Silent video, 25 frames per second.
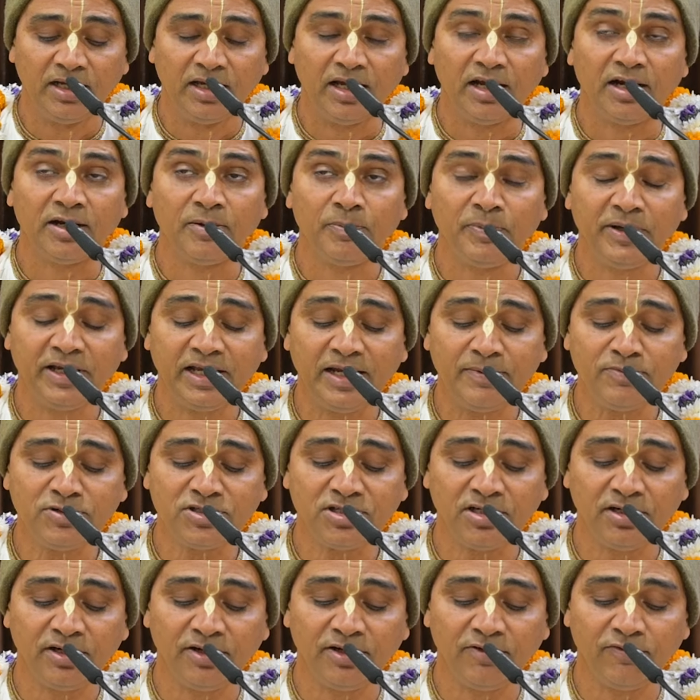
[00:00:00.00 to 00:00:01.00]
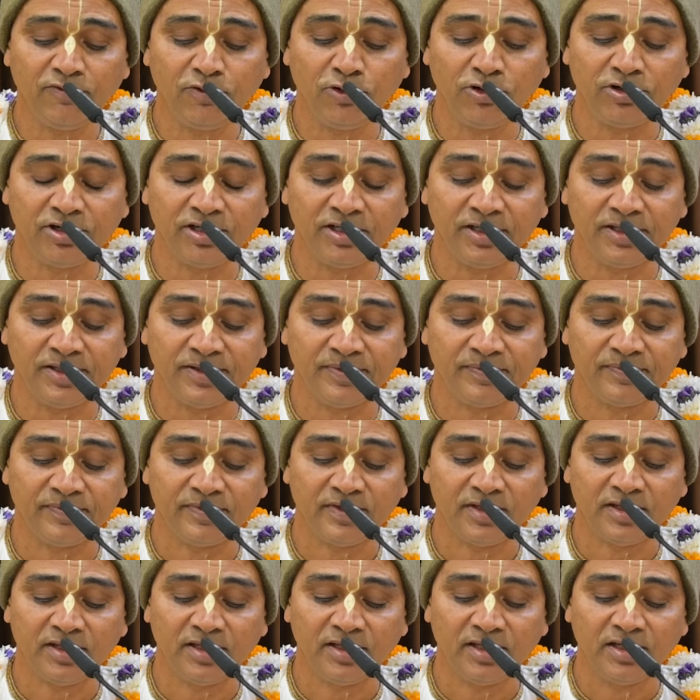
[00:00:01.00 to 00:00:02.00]
and becomes a devotee,
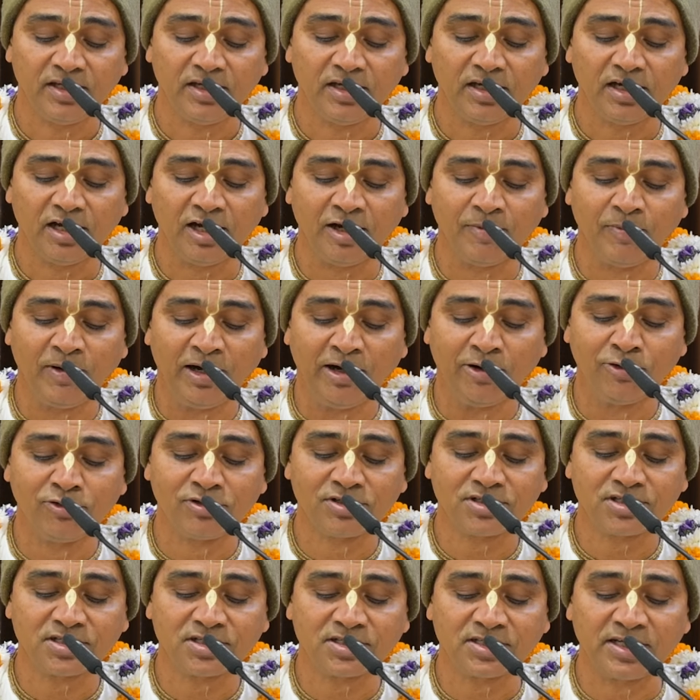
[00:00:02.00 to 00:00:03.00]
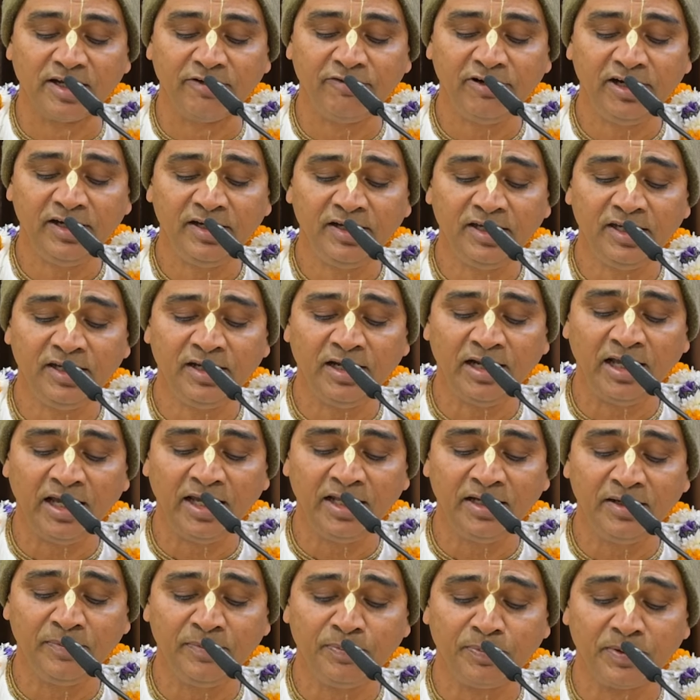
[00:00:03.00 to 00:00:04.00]
about
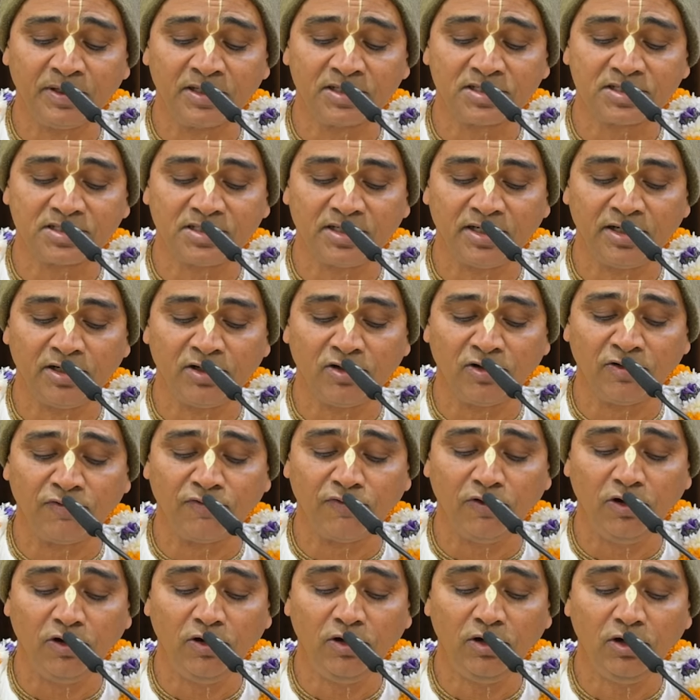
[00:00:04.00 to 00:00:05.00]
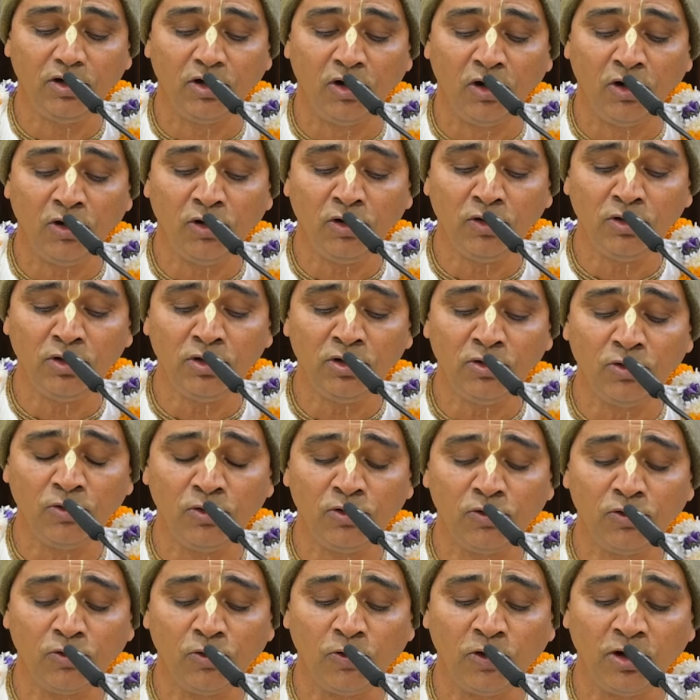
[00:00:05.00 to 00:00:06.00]
79% of all
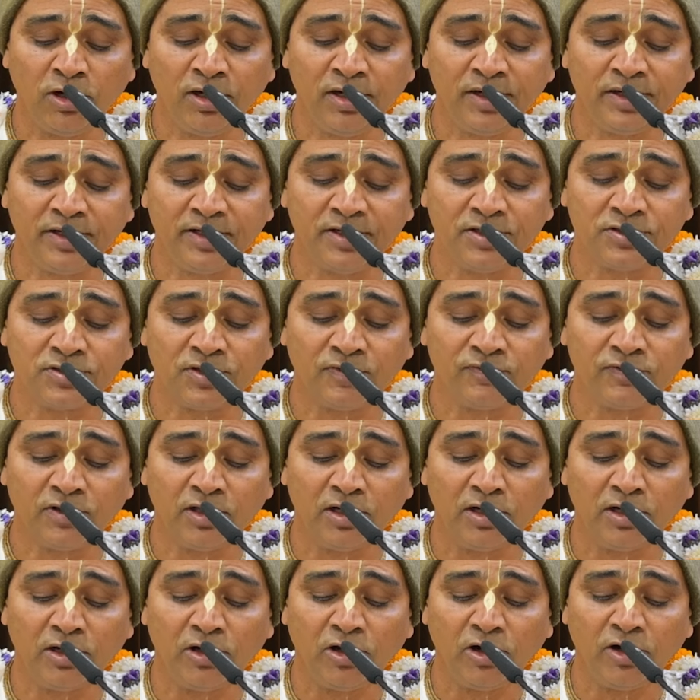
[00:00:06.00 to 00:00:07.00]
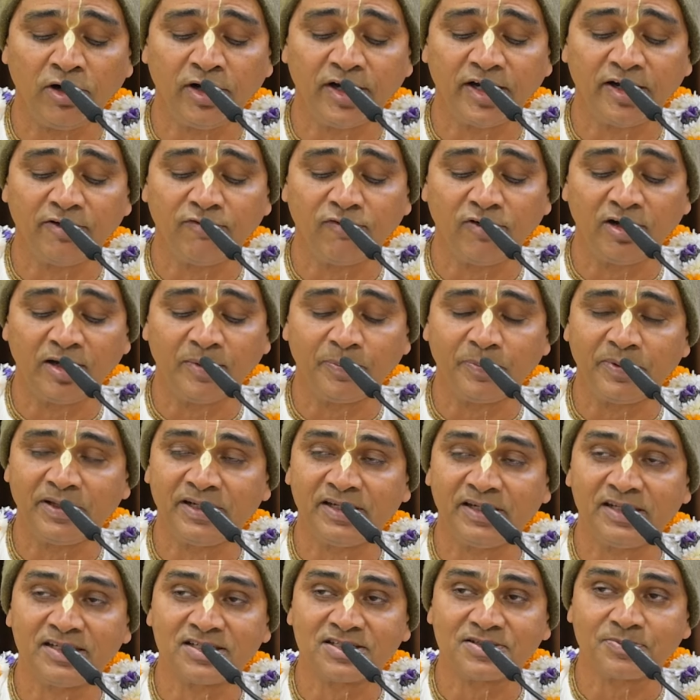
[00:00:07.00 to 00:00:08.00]
good qualities of the Lord develop
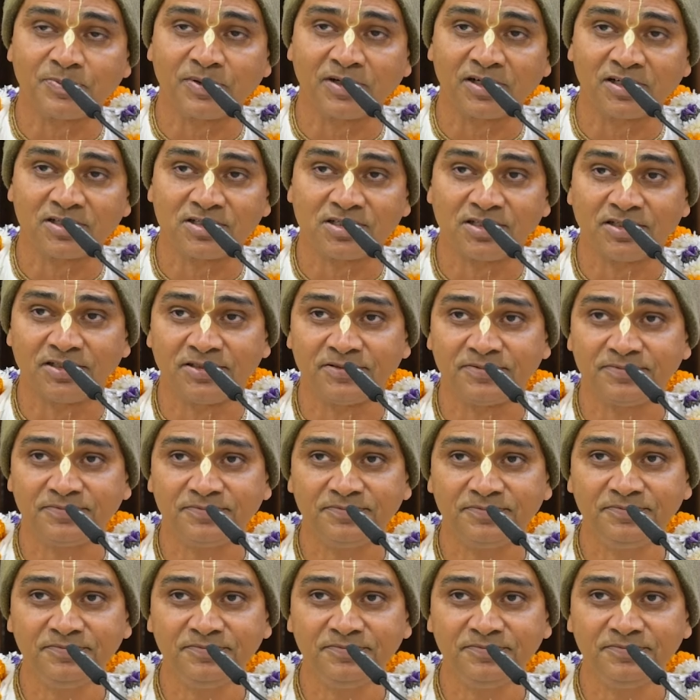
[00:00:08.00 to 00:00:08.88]
in his person.